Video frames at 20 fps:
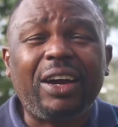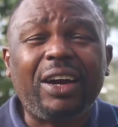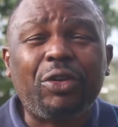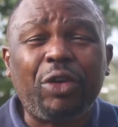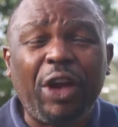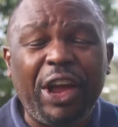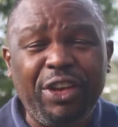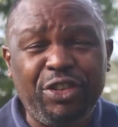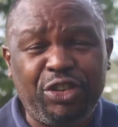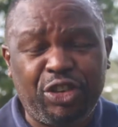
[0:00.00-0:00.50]

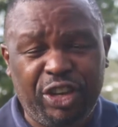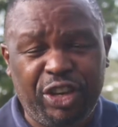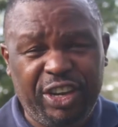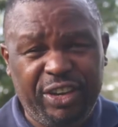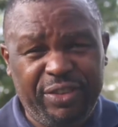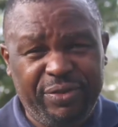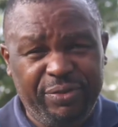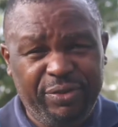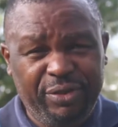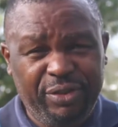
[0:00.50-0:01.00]
crazy.
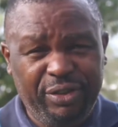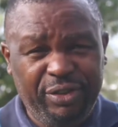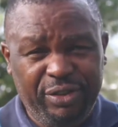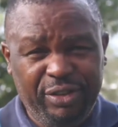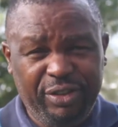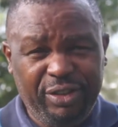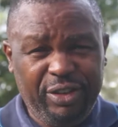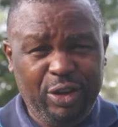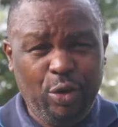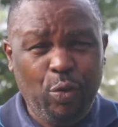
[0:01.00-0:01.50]

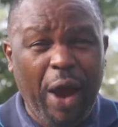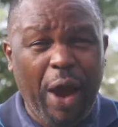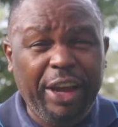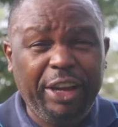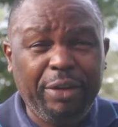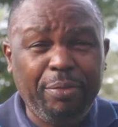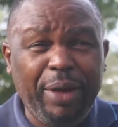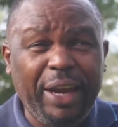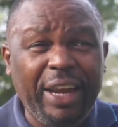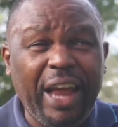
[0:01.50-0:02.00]

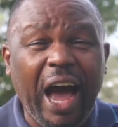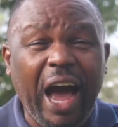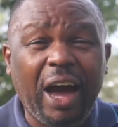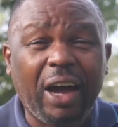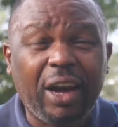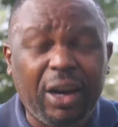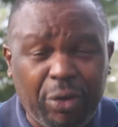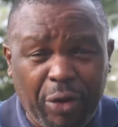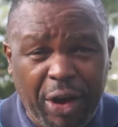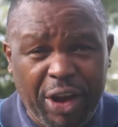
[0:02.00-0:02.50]
White men are
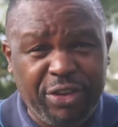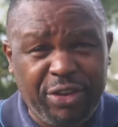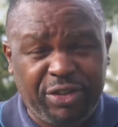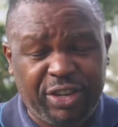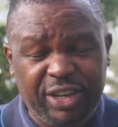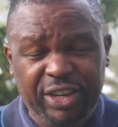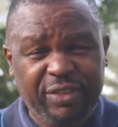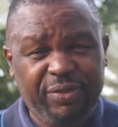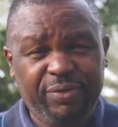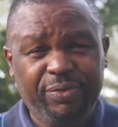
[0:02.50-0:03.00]

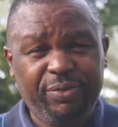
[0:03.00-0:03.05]
crazy.